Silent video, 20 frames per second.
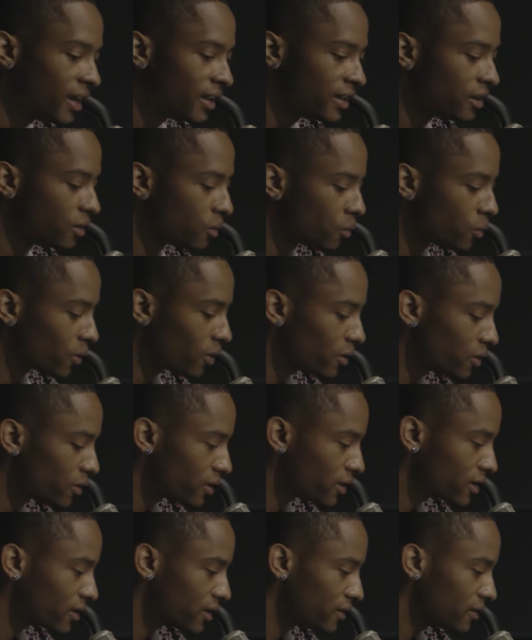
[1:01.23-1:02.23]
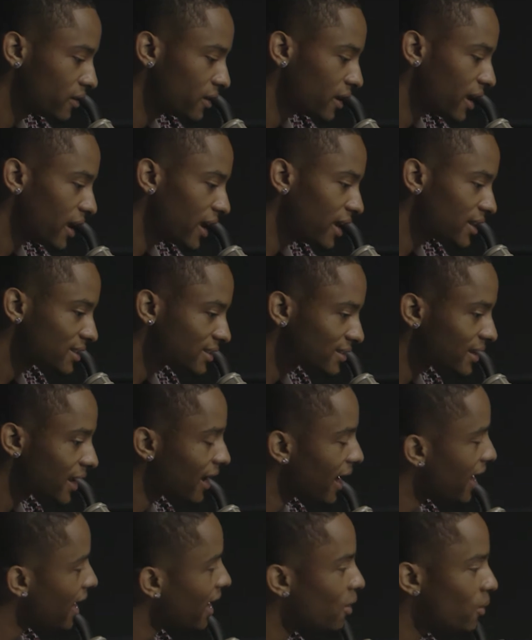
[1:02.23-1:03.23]
the work, it's like
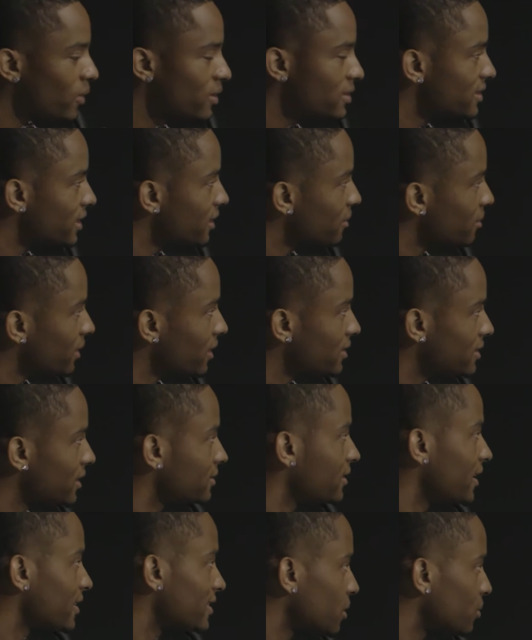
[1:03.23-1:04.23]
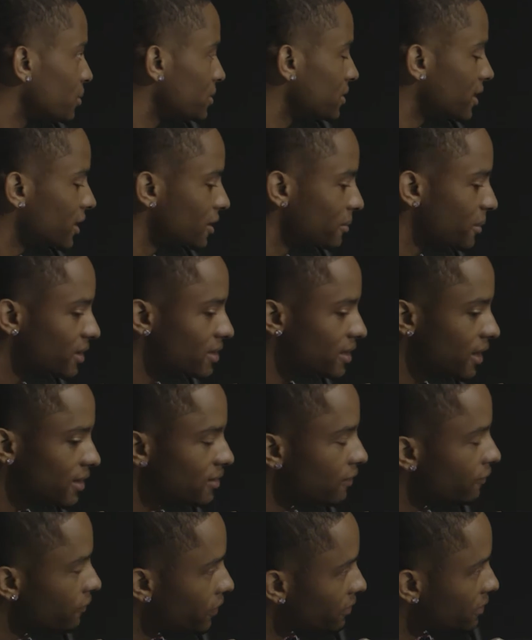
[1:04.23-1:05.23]
I always said when I said it last time we was together, but it takes
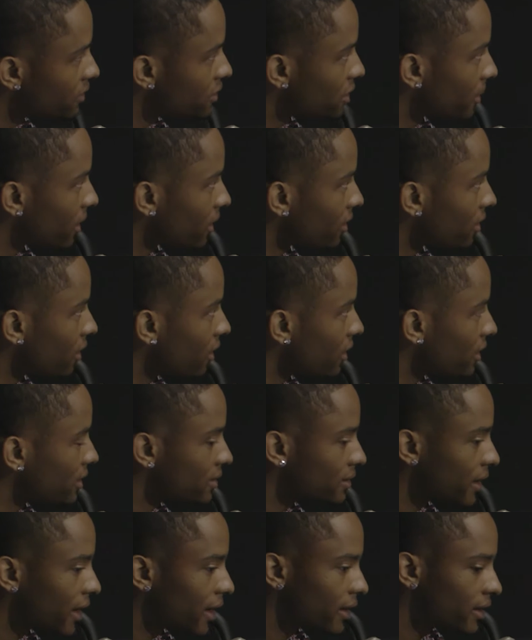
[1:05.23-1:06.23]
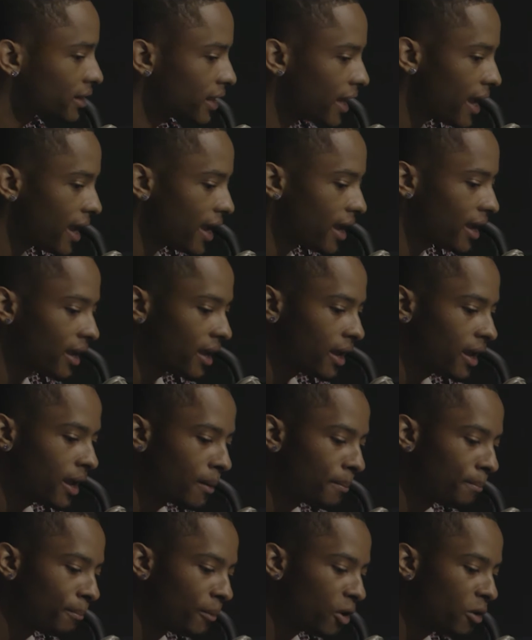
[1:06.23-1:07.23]
a village to make an artist. Like, that
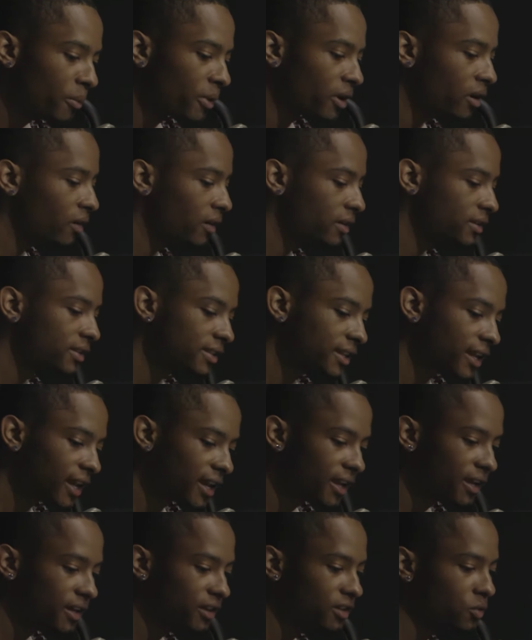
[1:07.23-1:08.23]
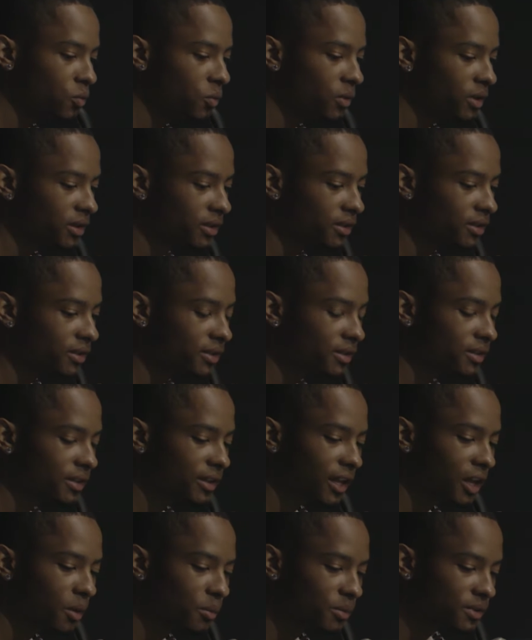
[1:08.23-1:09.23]
moment on stage was
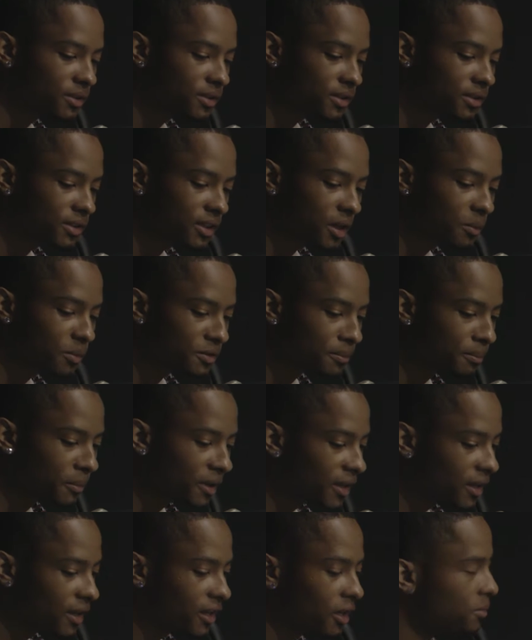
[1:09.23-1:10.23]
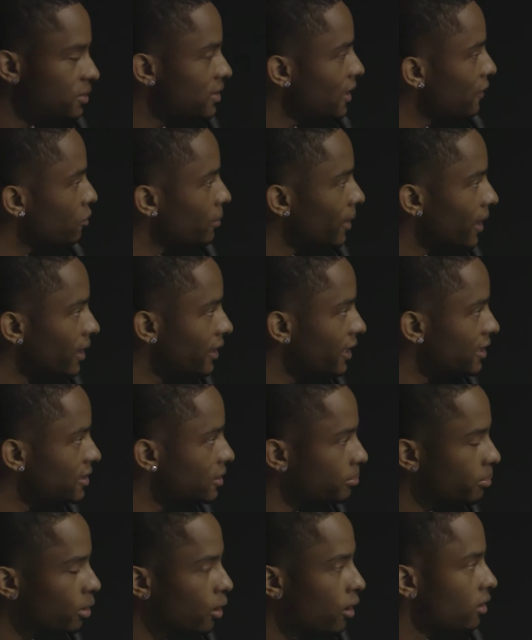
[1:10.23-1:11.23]
me, and it was everybody that's a
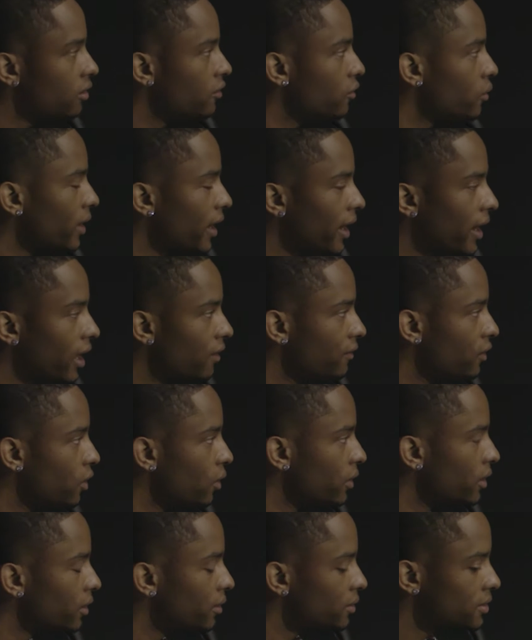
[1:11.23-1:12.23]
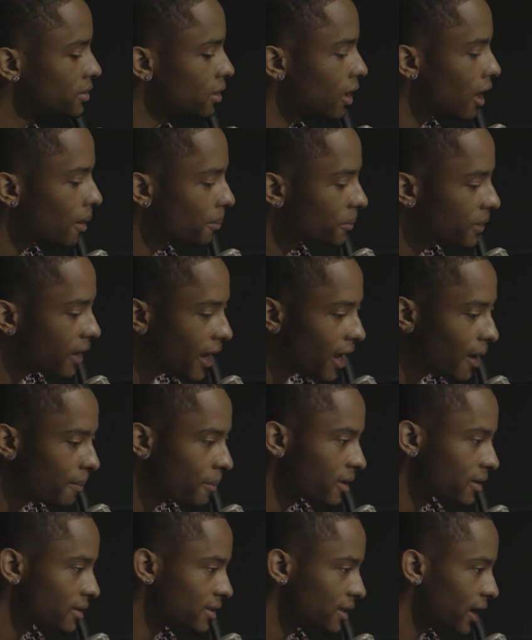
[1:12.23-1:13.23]
part of what I have going on. So I'm the
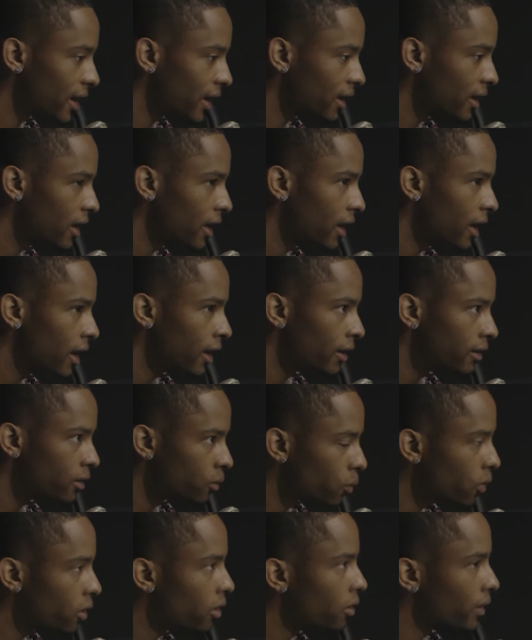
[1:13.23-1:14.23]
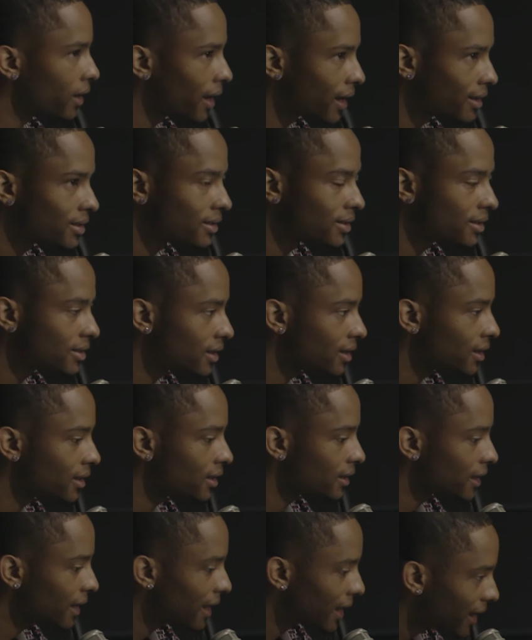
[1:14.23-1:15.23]
happiest that the world got to
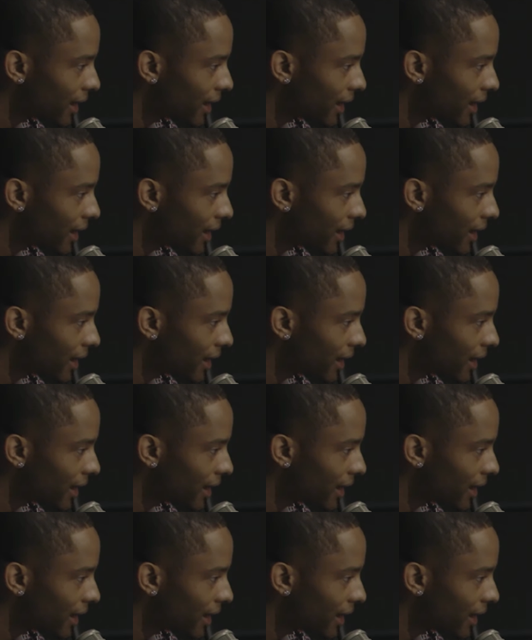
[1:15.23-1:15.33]
see